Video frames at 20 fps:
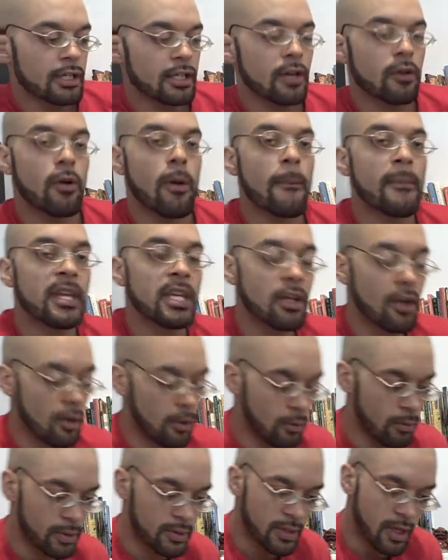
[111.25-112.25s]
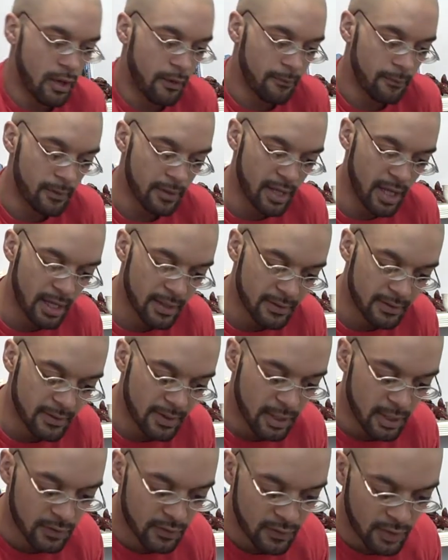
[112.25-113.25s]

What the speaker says: Taramino was for that